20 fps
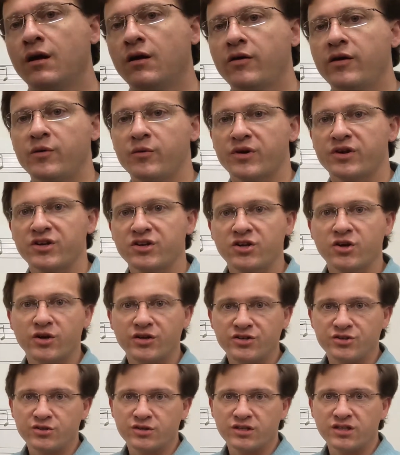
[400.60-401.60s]
All right, we're going to go
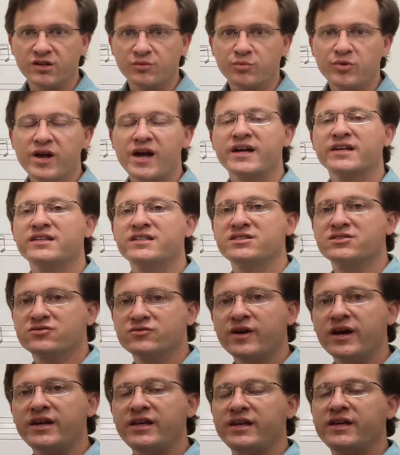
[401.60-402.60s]
ahead and do a little practice
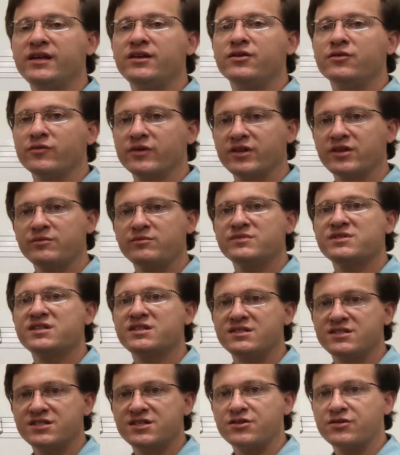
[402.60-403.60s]
writing in rhythms,
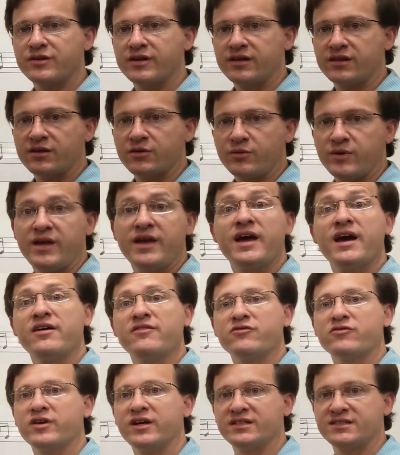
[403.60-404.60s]
considering that we
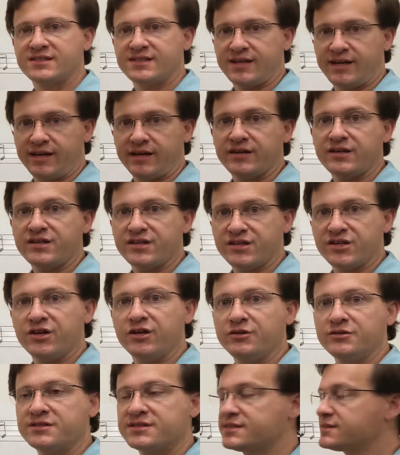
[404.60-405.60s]
have rests and
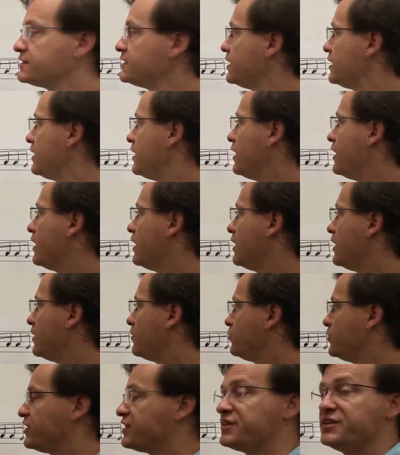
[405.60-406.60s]
notes
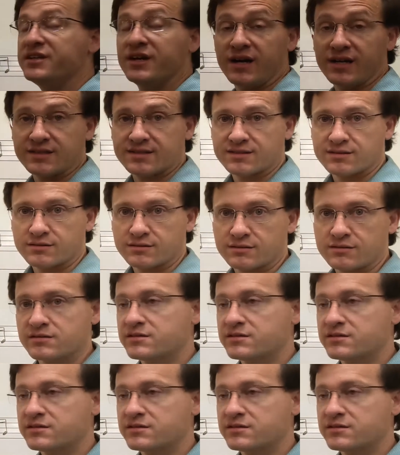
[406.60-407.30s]
with dots.